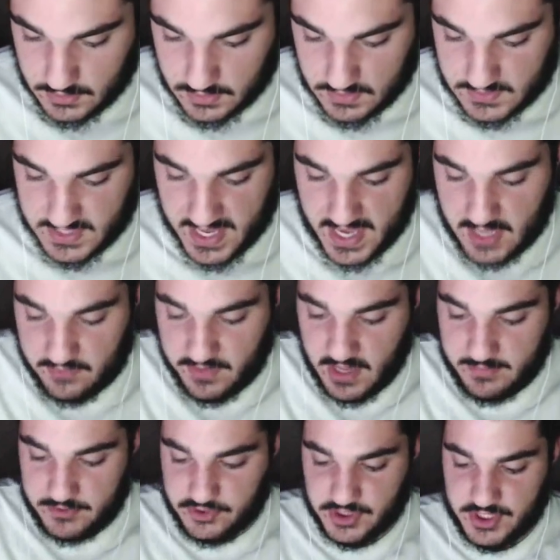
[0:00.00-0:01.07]
De Gea to
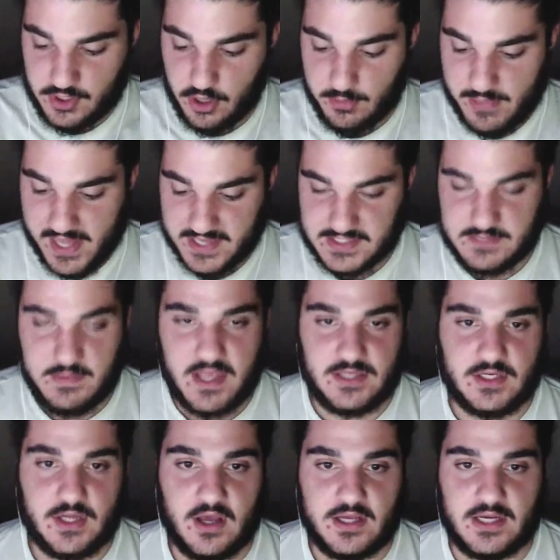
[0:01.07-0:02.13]
Real Madrid, Oblak to Man
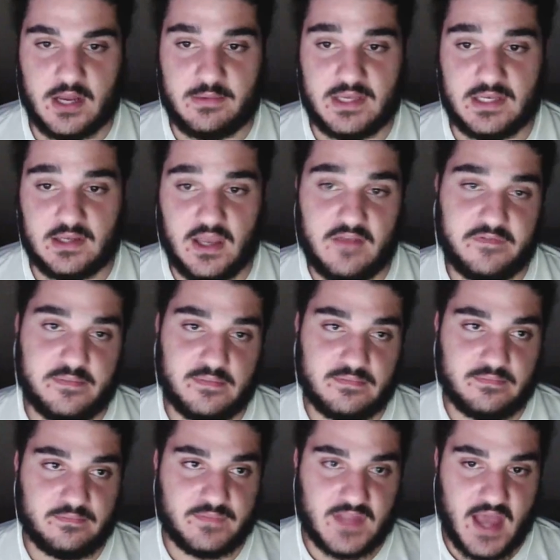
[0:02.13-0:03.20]
United. I mean, if
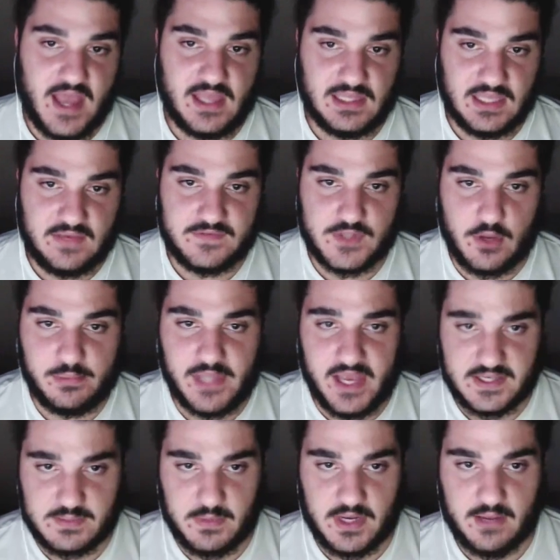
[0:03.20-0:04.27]
De Gea leaves,
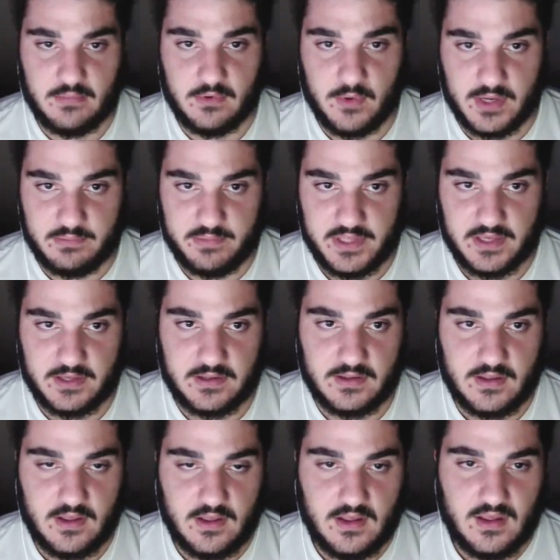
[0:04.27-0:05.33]
Oblak's my number one pick.
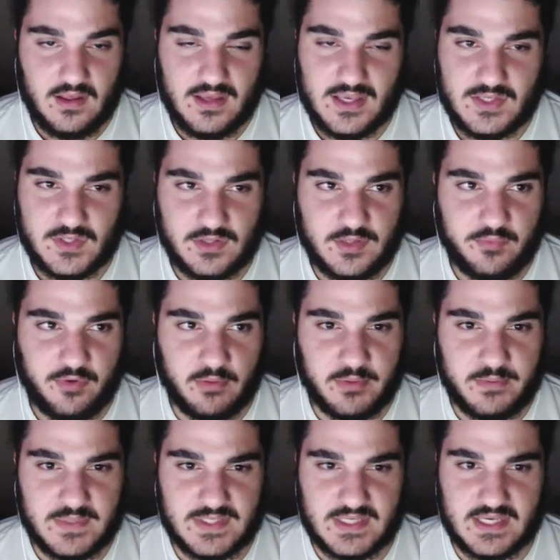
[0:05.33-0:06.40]
His only
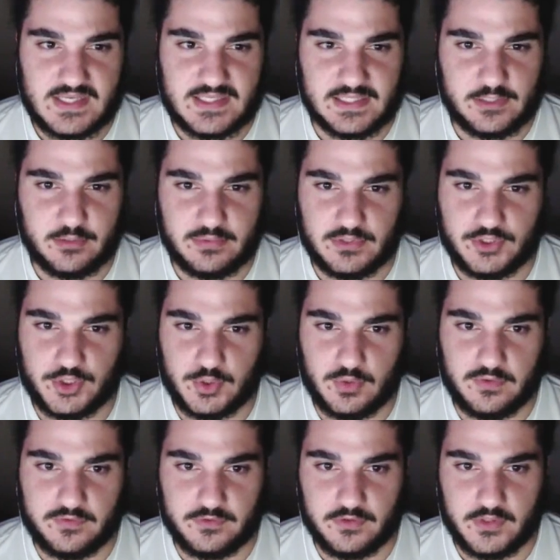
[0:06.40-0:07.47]
problem is he is a little bit
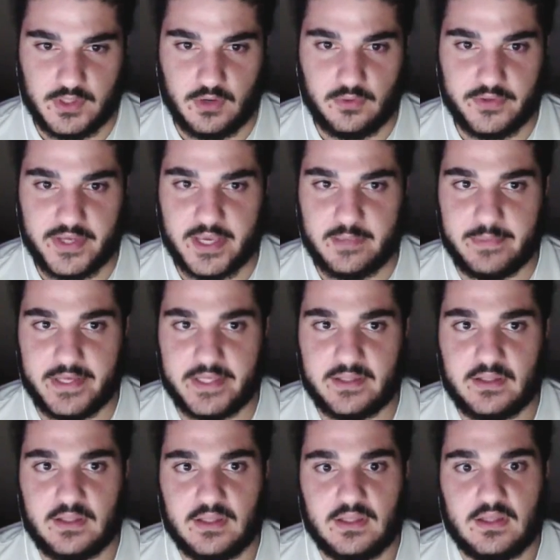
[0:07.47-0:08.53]
short for a goalkeeper.
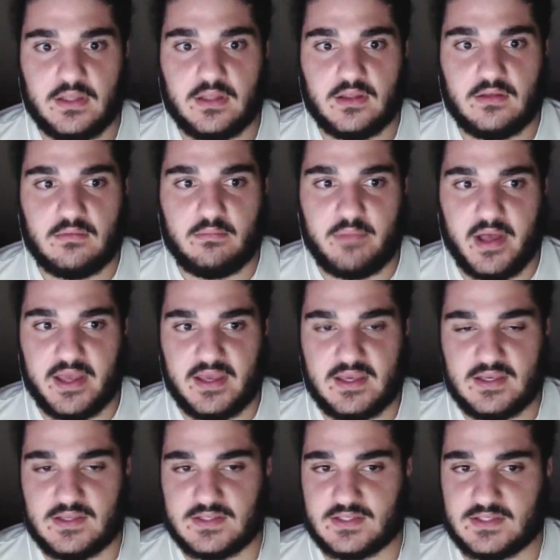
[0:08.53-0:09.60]
But
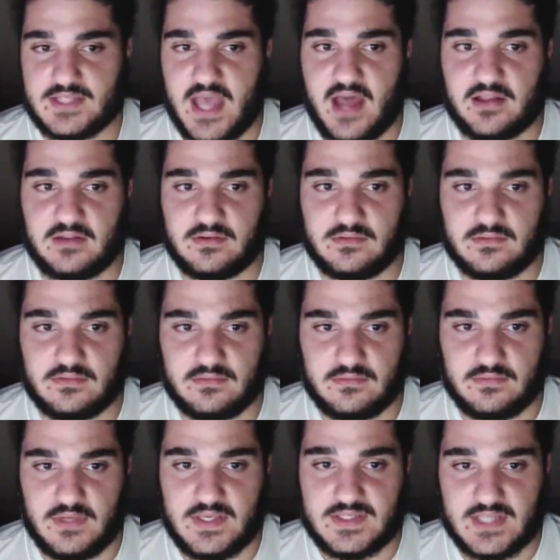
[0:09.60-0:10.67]
he is a talent.
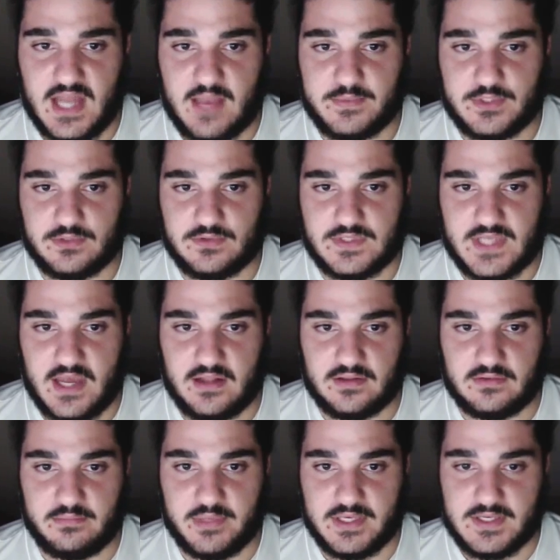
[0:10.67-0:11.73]
He's an absolute
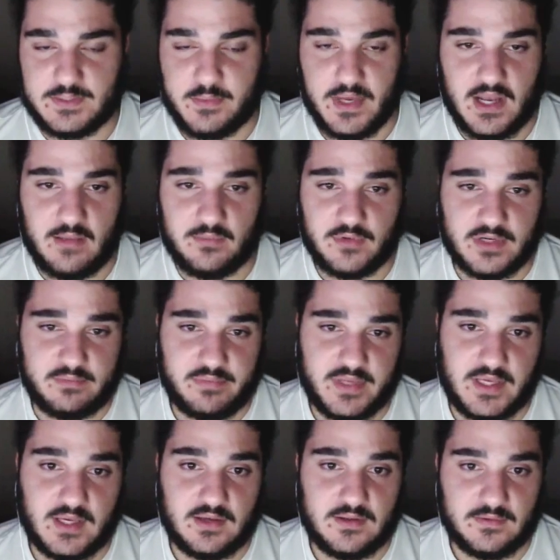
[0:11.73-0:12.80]
talent. But he's my number one
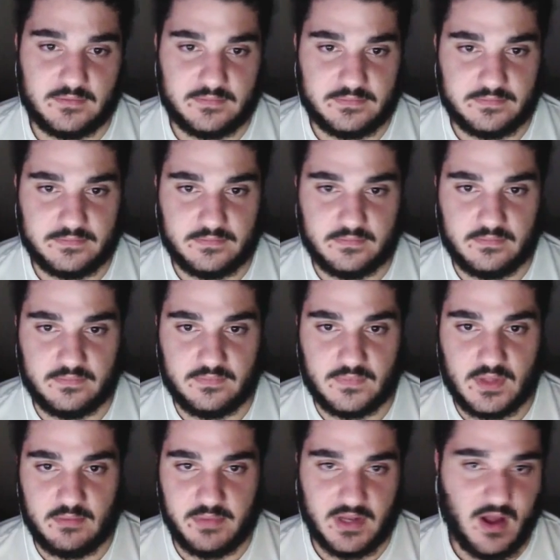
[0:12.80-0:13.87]
pick.
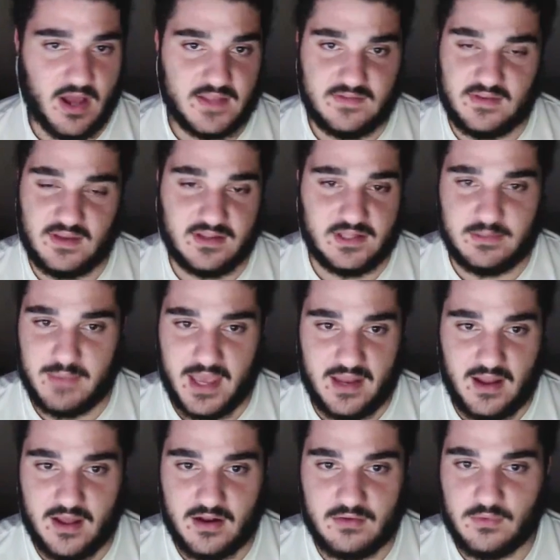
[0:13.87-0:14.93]
But ideally, man,
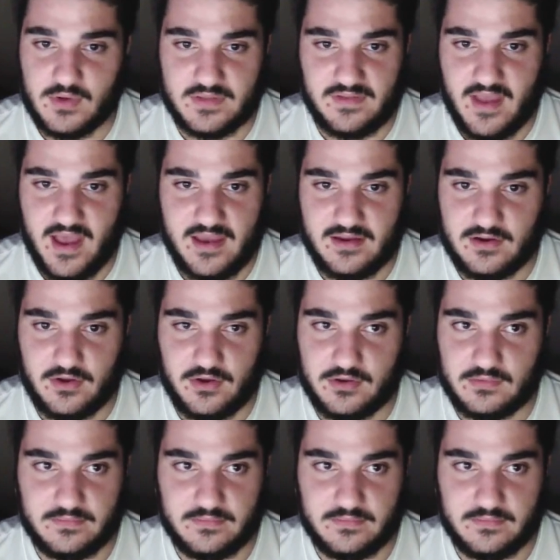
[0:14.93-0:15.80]
I don't want De Gea to go.